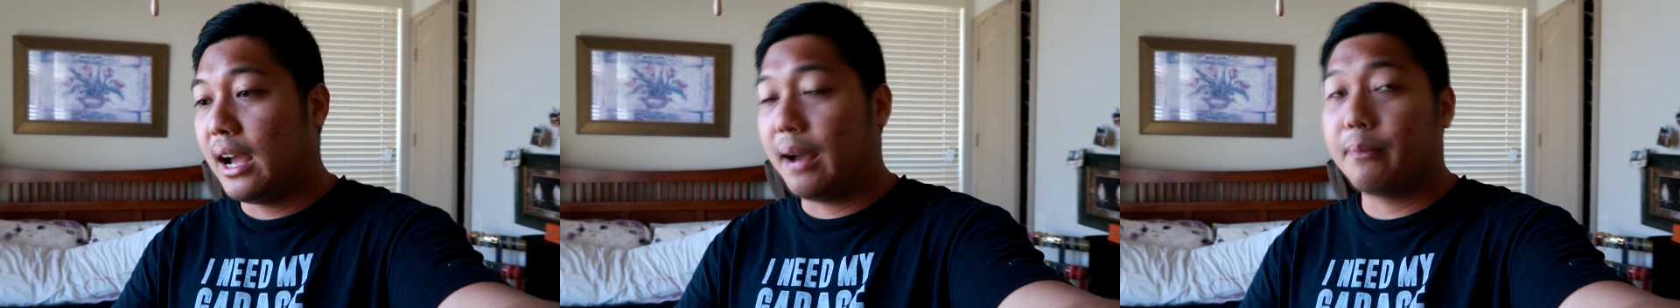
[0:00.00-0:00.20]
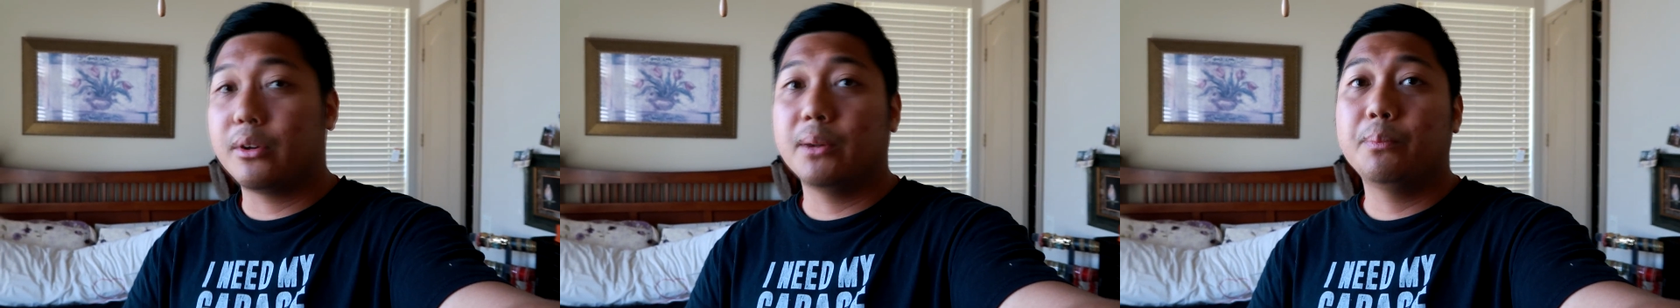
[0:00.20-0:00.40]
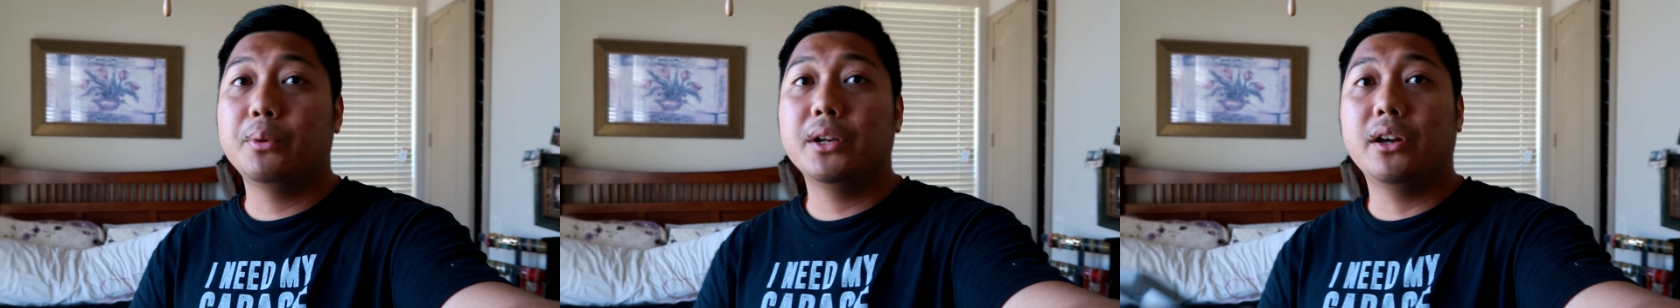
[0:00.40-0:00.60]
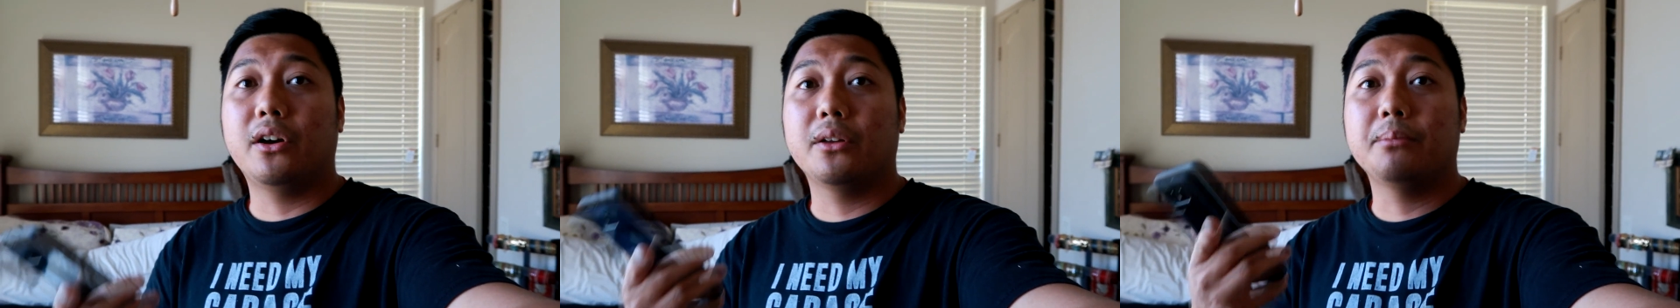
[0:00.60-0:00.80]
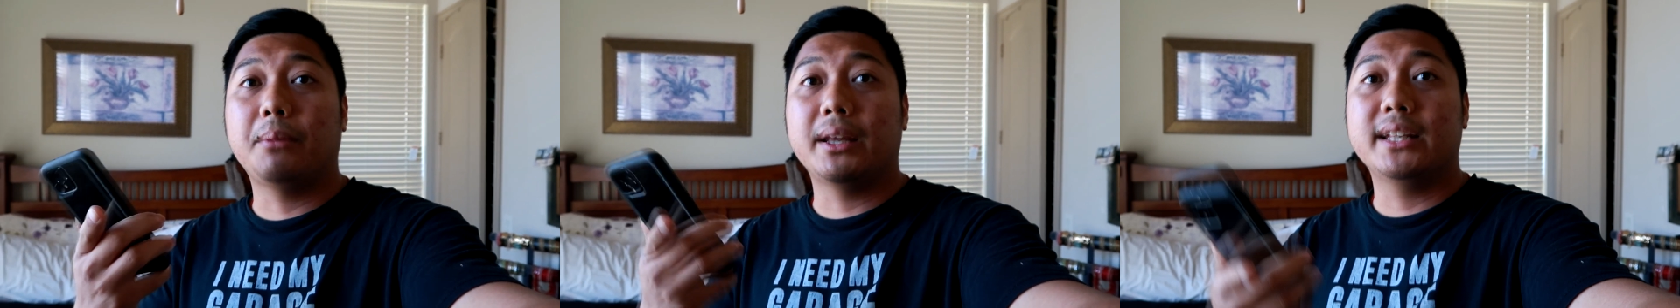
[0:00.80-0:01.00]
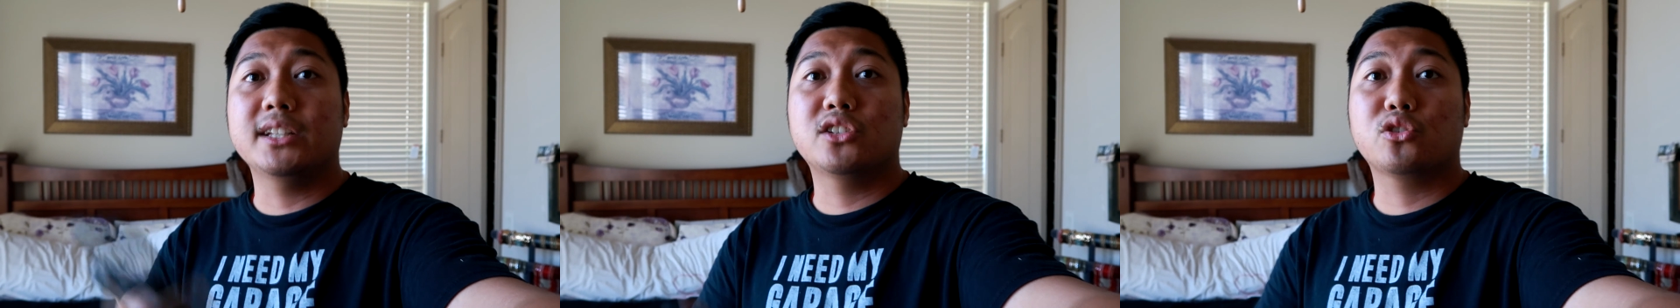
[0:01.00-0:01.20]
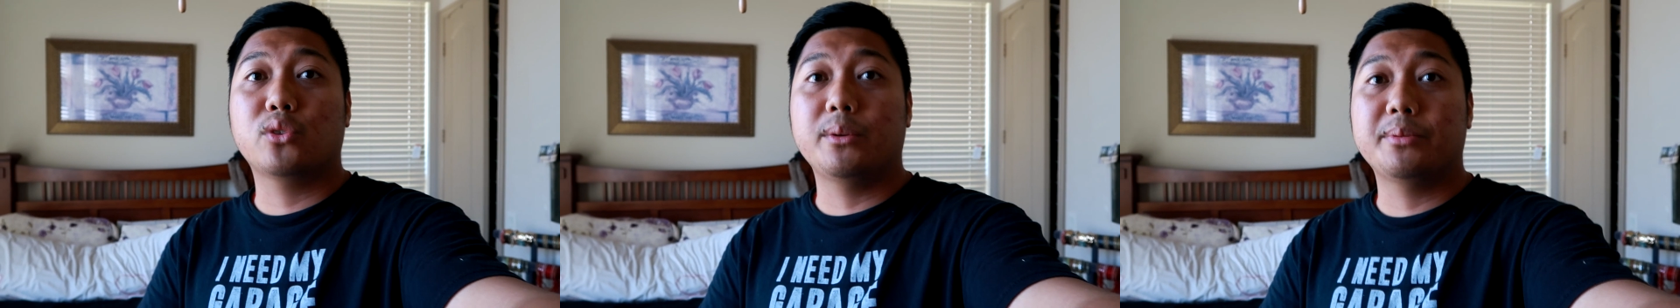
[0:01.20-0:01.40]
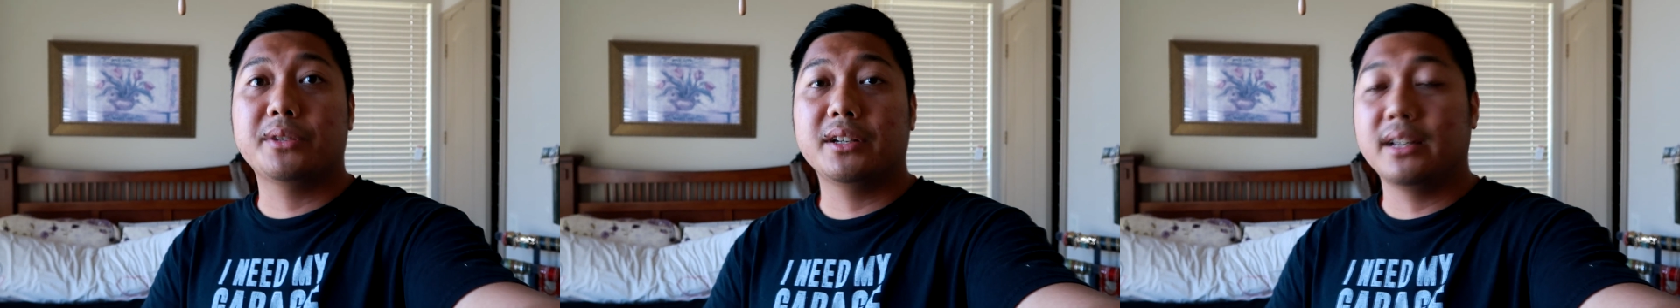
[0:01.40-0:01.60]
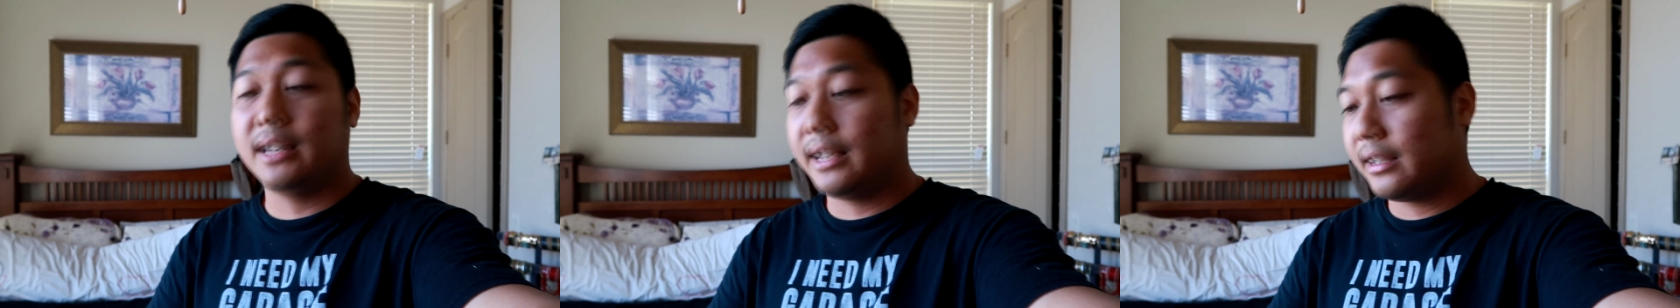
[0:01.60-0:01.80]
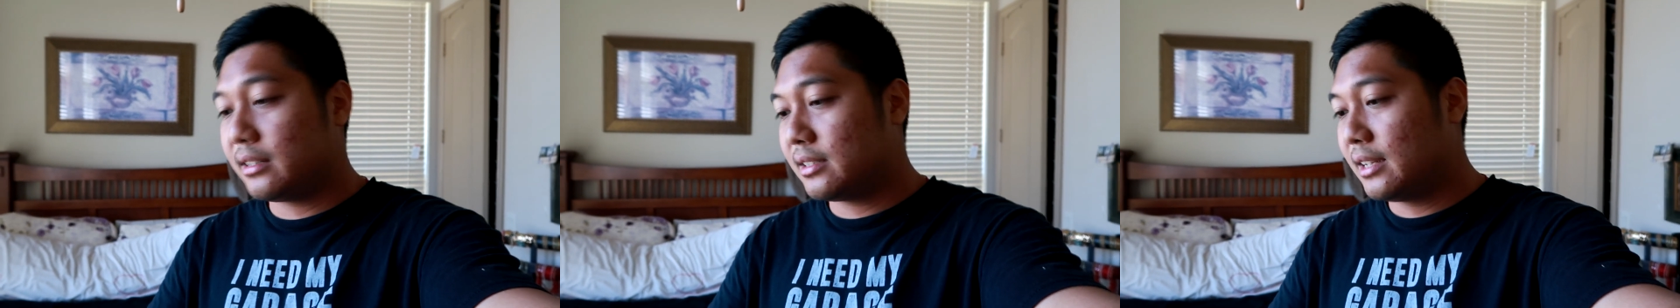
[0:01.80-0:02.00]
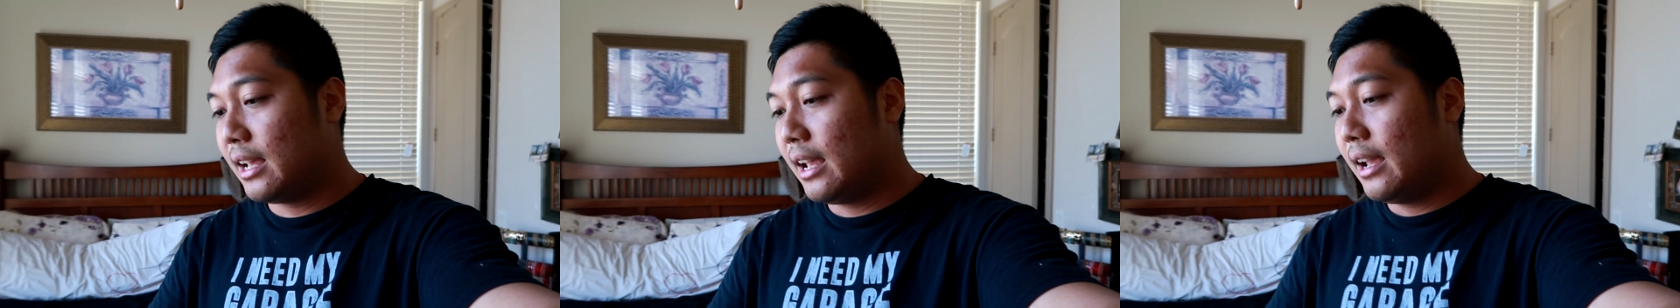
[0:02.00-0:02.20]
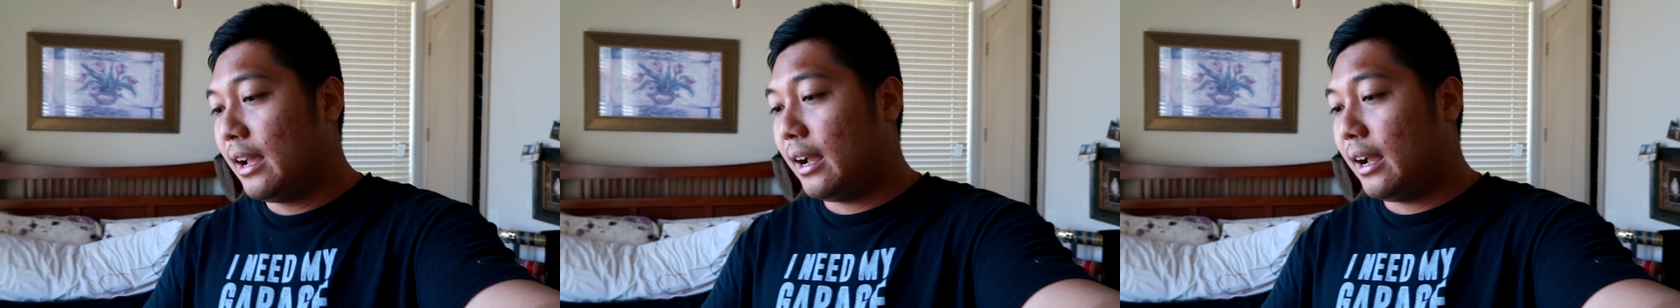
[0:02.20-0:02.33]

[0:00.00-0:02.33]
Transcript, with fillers: I'm gonna put it on my description links.